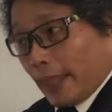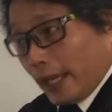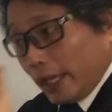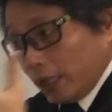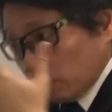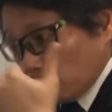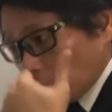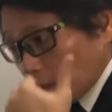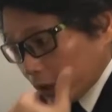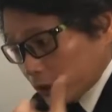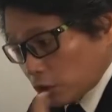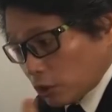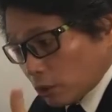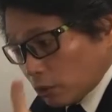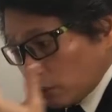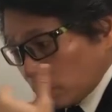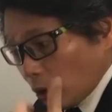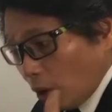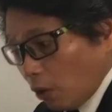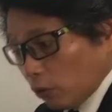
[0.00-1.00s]
And what you
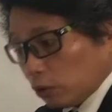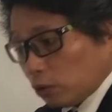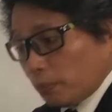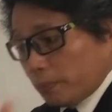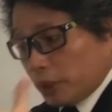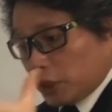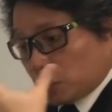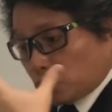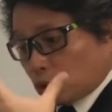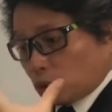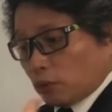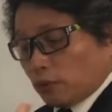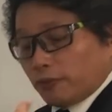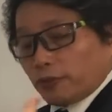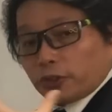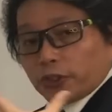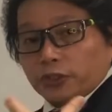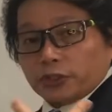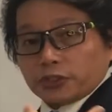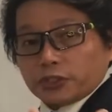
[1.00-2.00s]
know to be true
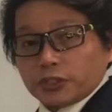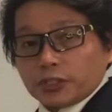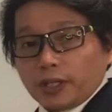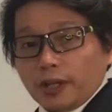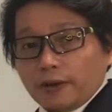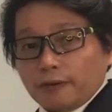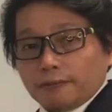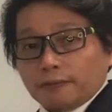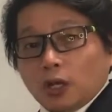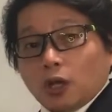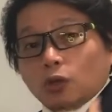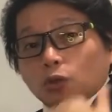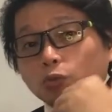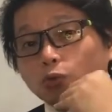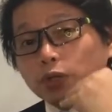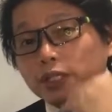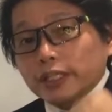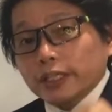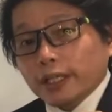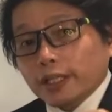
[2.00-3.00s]
for yourself,
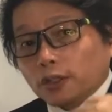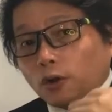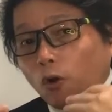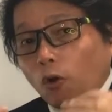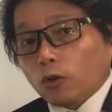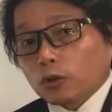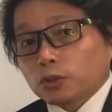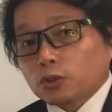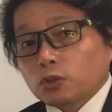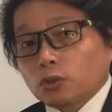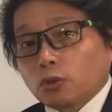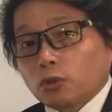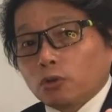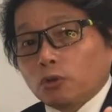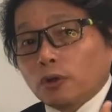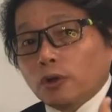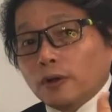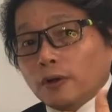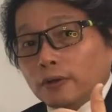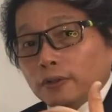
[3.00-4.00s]
we can
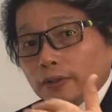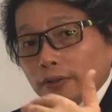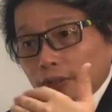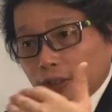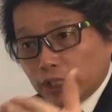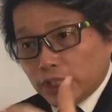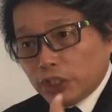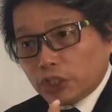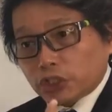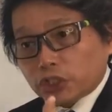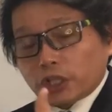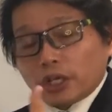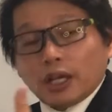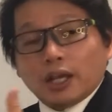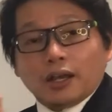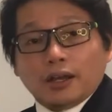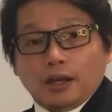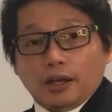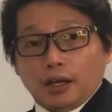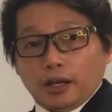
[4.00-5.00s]
also teach
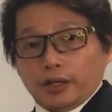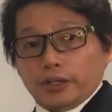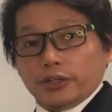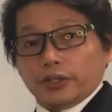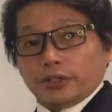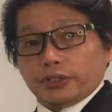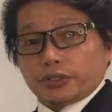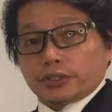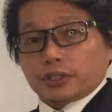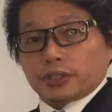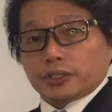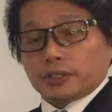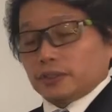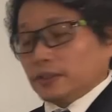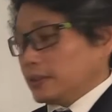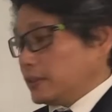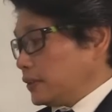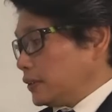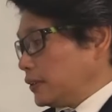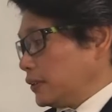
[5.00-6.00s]
others.
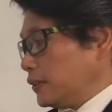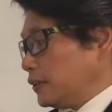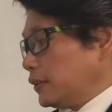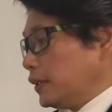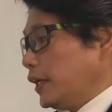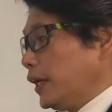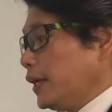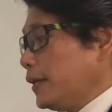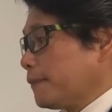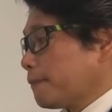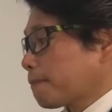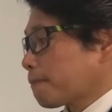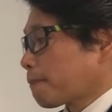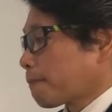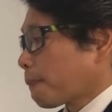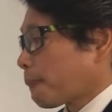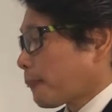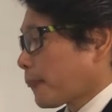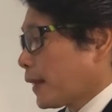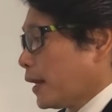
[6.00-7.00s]
Okay?
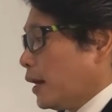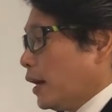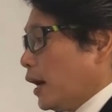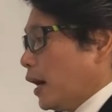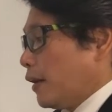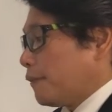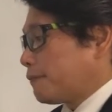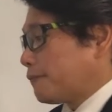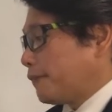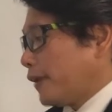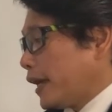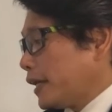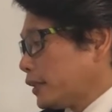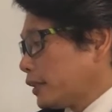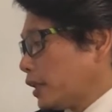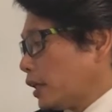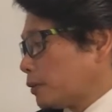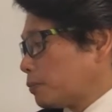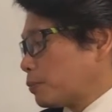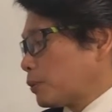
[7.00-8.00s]
A
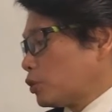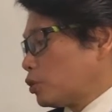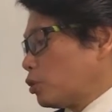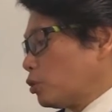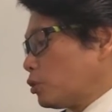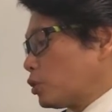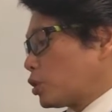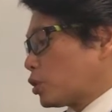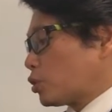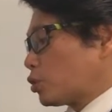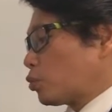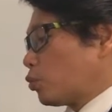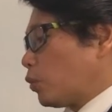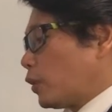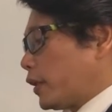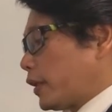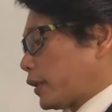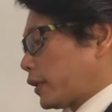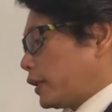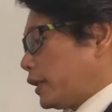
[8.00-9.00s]
faith that produces
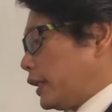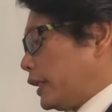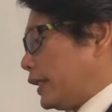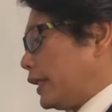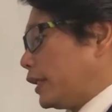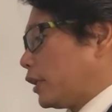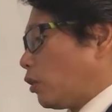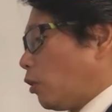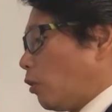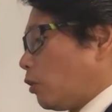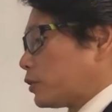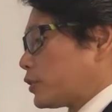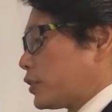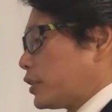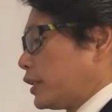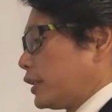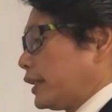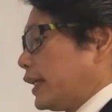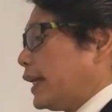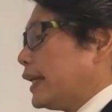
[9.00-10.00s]
work, he calls
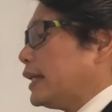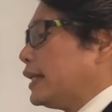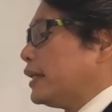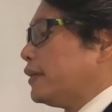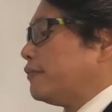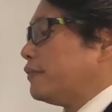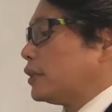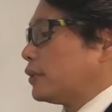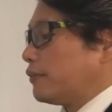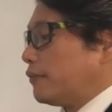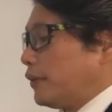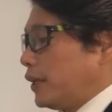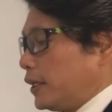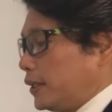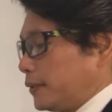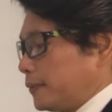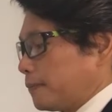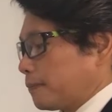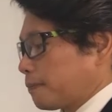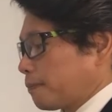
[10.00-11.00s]
it a living
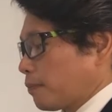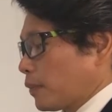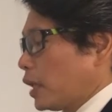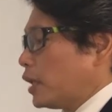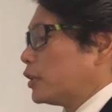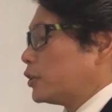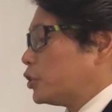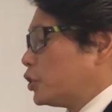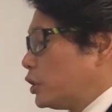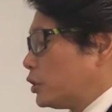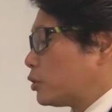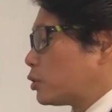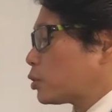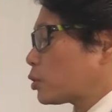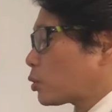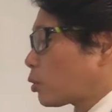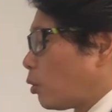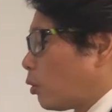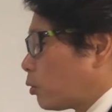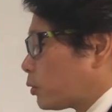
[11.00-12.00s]
faith.
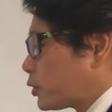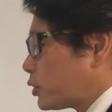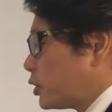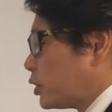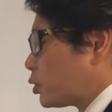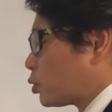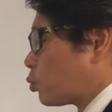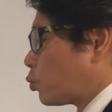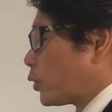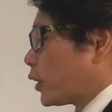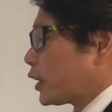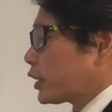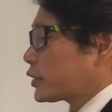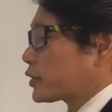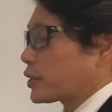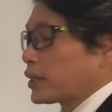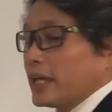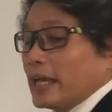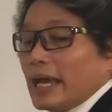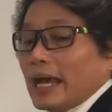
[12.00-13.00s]
Jesus calls these
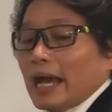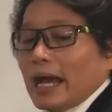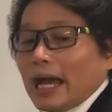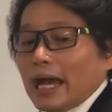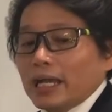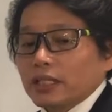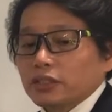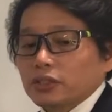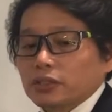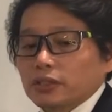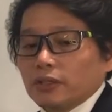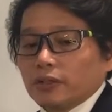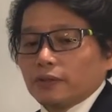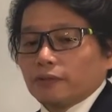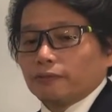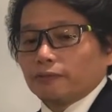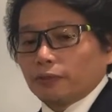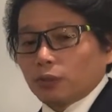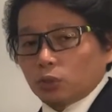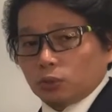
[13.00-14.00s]
works as
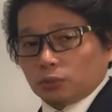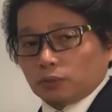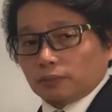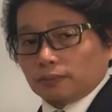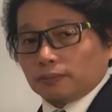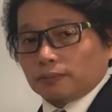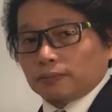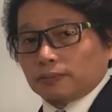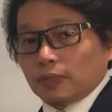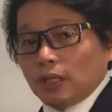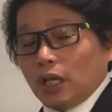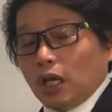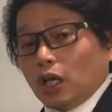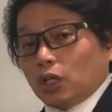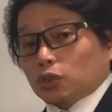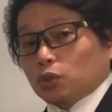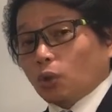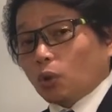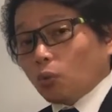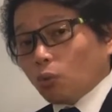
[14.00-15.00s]
fruit.
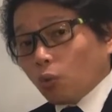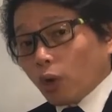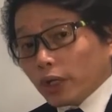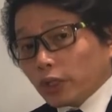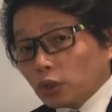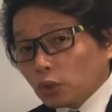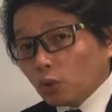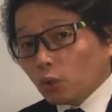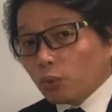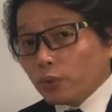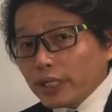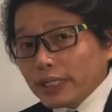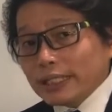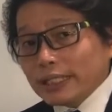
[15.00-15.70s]
So what do we